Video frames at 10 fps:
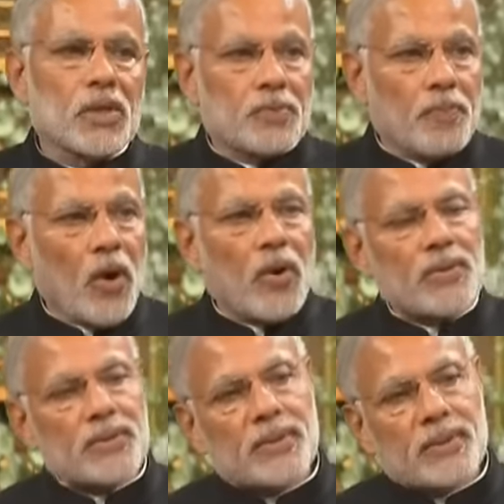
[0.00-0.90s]

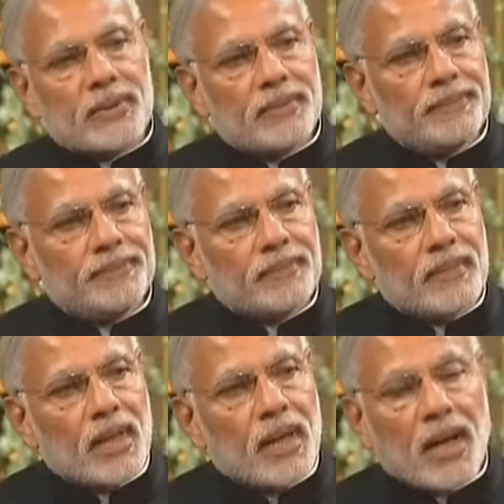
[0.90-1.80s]
sports,
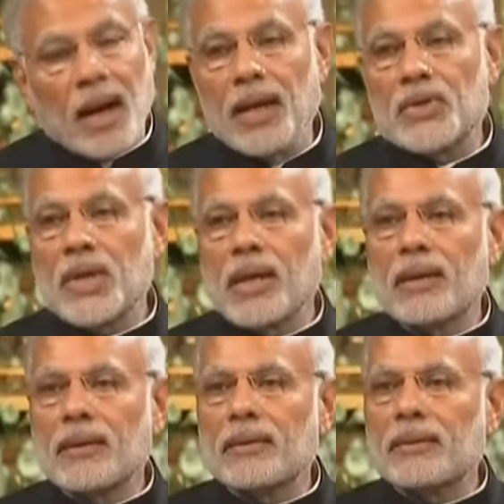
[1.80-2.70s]

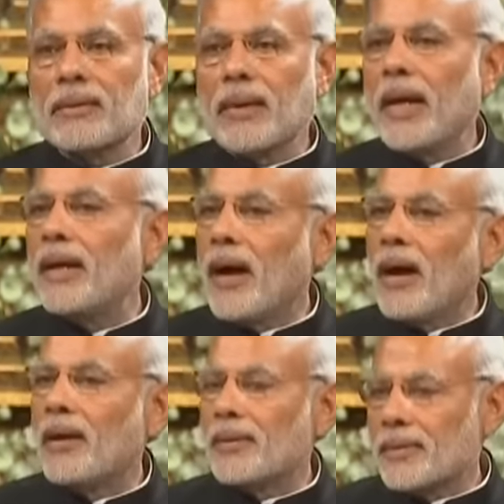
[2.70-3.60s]
culture, and
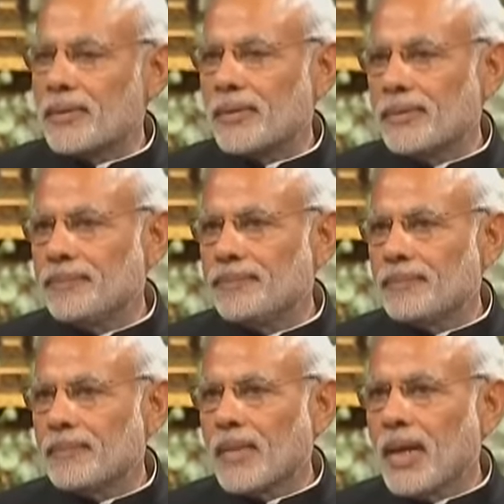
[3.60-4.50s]
art.
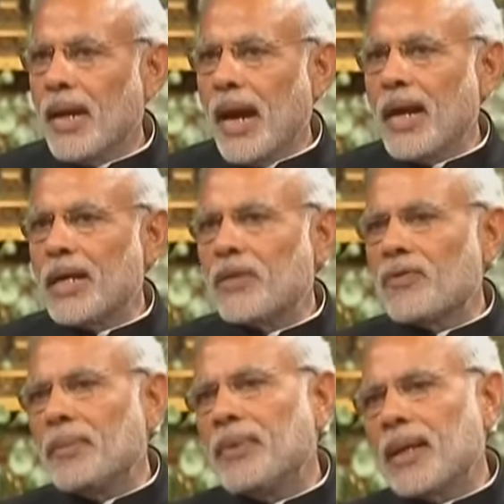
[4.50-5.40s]
And
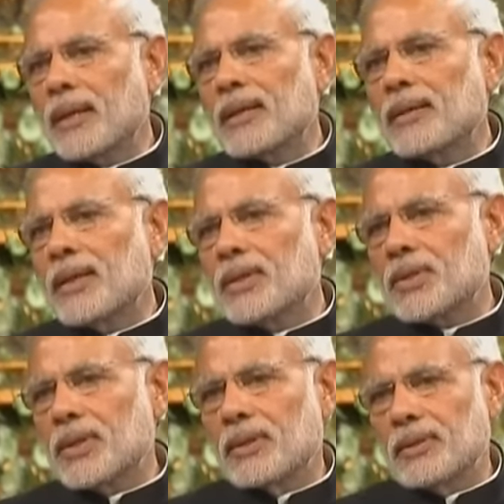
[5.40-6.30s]
it will be
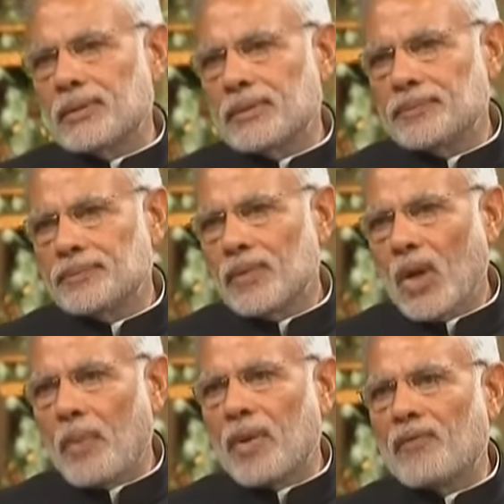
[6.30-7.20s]
recognition
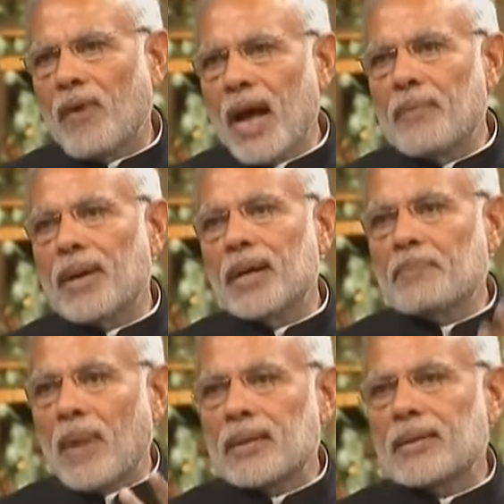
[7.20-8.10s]
of a
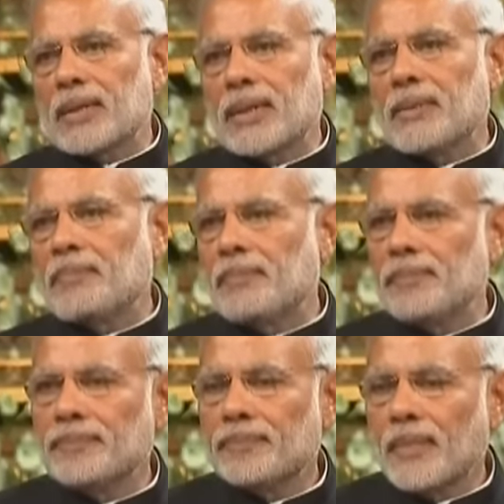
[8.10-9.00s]
vibrant partnership
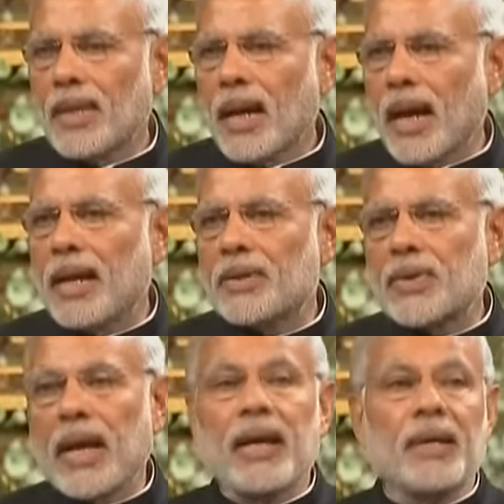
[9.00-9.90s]
and a
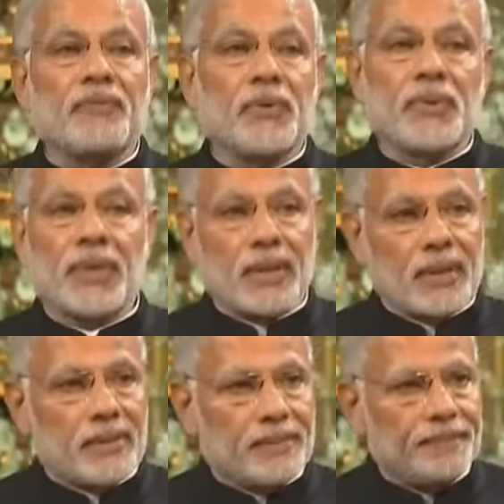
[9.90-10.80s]
shared future.